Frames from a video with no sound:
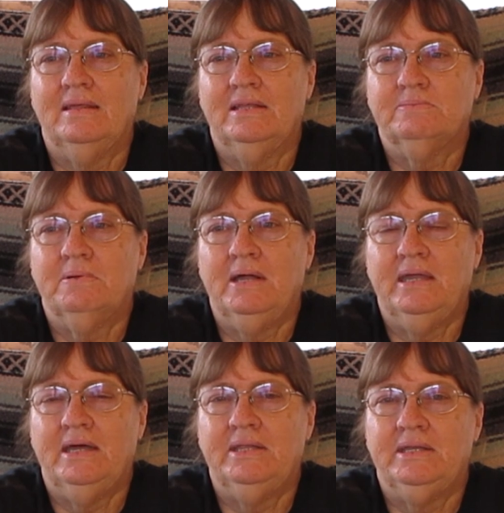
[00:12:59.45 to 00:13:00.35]
that's probably
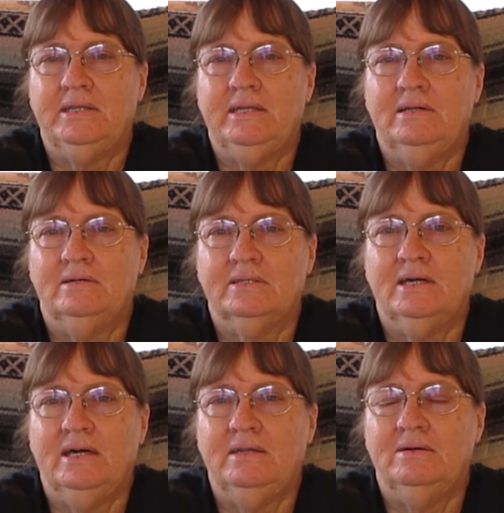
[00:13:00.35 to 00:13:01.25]
how they could kill a
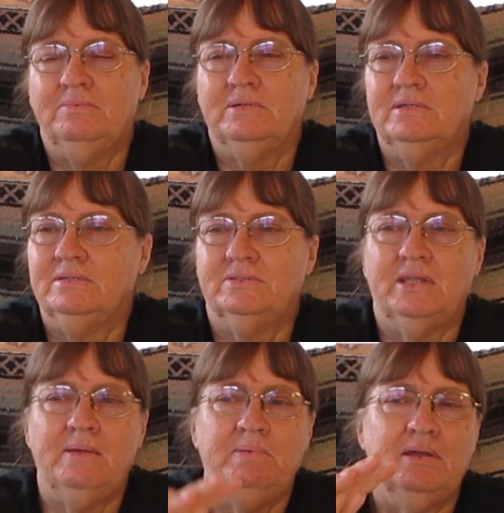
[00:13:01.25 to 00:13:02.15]
coyote because
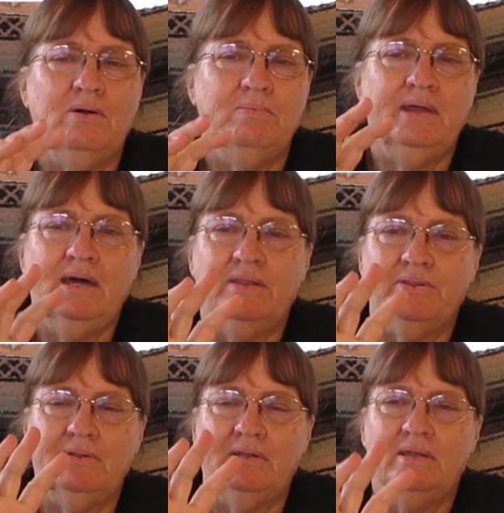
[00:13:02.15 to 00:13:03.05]
that big old mouth
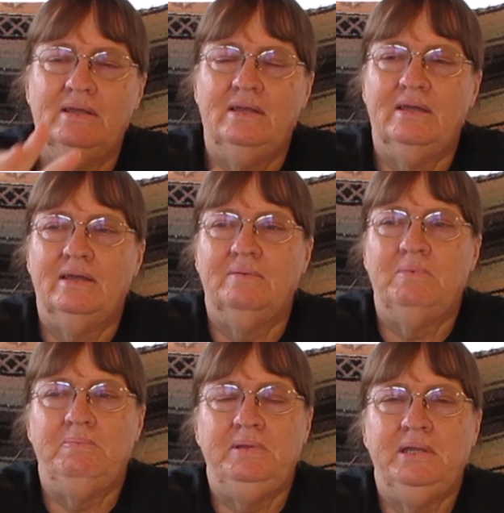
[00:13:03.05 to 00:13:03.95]

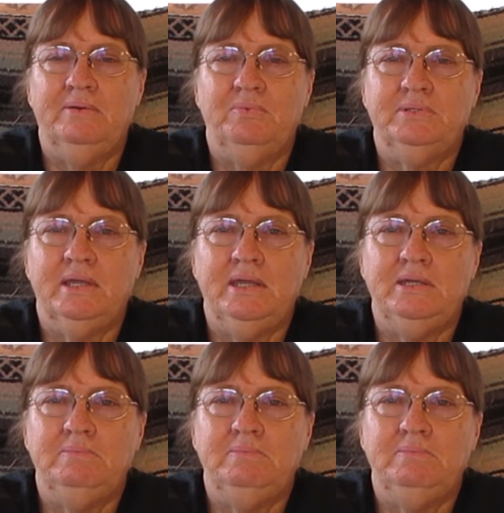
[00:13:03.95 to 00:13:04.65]
a van would take